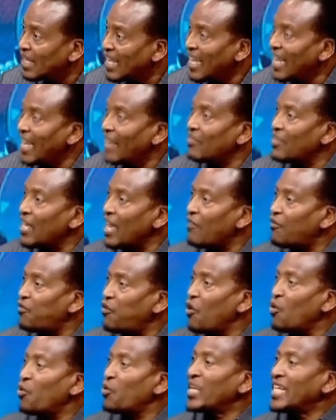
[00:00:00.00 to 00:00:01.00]
And
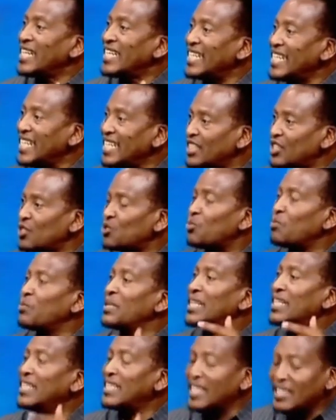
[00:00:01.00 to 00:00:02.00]
therefore, we need to
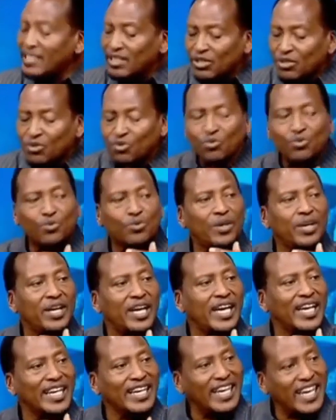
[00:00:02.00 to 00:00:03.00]
begin to
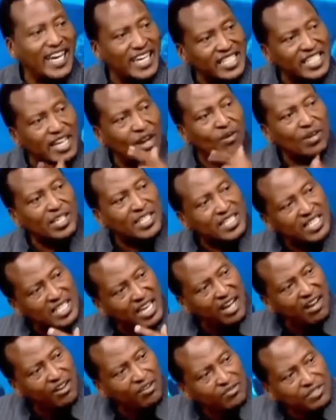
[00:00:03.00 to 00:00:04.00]
engage
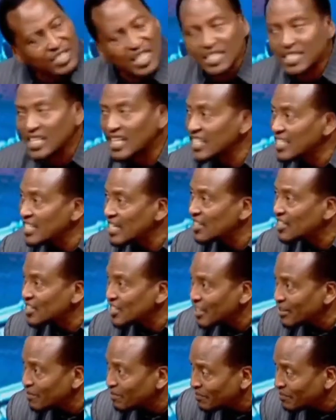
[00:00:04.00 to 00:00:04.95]
ourselves as leadership